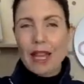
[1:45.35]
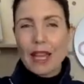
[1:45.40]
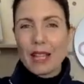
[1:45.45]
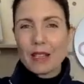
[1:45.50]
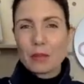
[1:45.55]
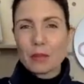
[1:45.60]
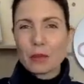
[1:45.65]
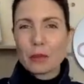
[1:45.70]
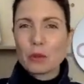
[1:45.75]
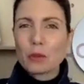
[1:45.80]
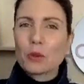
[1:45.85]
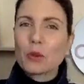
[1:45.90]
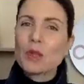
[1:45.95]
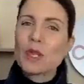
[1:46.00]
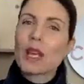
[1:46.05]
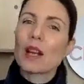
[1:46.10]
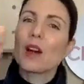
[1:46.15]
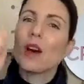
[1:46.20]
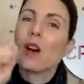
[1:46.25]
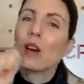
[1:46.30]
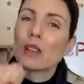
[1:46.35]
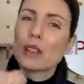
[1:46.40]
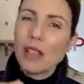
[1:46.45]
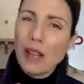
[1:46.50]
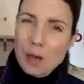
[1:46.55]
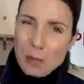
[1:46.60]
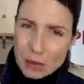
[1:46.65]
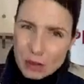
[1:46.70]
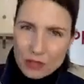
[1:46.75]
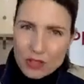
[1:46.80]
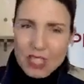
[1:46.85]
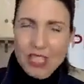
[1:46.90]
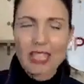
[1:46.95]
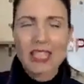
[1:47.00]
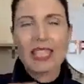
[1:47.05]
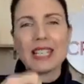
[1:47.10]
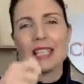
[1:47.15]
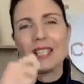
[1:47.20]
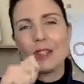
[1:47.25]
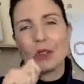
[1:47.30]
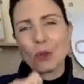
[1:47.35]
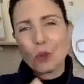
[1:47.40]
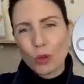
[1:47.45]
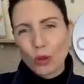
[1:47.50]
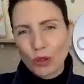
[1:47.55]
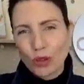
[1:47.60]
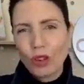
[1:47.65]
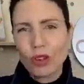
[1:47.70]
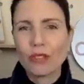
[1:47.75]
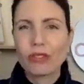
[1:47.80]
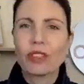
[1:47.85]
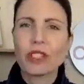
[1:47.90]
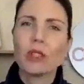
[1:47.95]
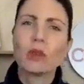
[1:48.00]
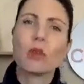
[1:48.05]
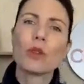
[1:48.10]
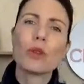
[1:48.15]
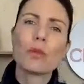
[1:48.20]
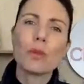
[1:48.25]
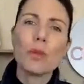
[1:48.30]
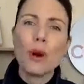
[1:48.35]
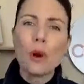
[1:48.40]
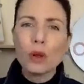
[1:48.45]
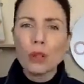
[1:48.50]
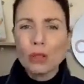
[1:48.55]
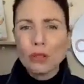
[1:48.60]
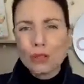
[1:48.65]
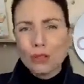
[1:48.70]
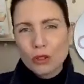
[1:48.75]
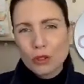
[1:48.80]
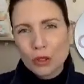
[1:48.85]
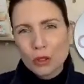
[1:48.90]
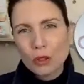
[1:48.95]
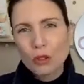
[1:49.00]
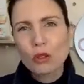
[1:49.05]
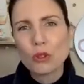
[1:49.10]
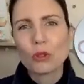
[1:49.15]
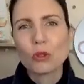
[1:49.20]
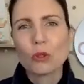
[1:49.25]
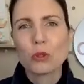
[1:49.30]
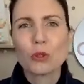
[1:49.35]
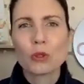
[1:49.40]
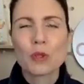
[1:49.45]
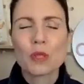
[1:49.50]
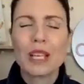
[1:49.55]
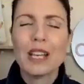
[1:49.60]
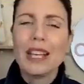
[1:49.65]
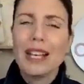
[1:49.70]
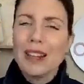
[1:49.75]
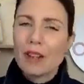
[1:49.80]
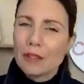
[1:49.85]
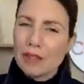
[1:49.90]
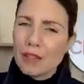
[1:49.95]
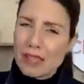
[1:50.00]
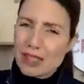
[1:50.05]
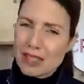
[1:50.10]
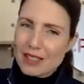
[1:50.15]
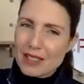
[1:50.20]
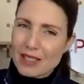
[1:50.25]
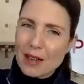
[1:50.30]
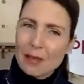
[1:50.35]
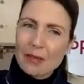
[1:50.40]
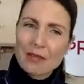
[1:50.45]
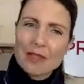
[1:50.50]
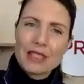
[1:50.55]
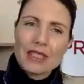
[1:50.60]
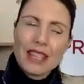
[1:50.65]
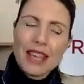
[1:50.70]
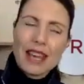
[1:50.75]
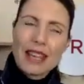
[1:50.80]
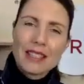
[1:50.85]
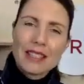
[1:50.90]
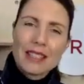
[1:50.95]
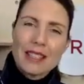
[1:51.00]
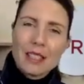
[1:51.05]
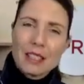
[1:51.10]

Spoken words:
and pulls that hot cup of tea or coffee or the bowl of noodles, reaches up and that